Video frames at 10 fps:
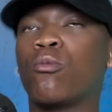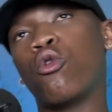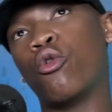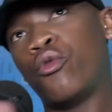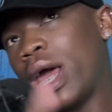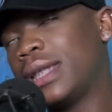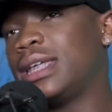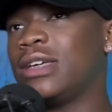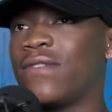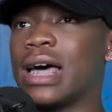Or
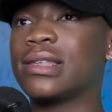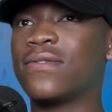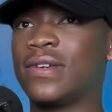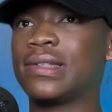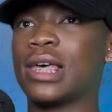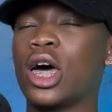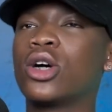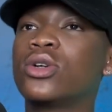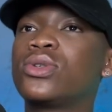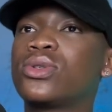Randy, vice versa.
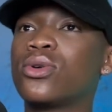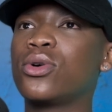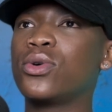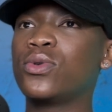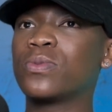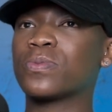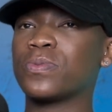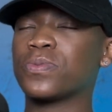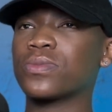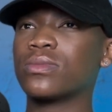So
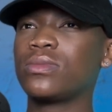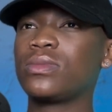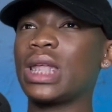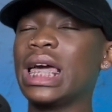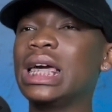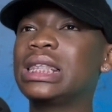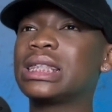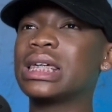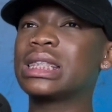it's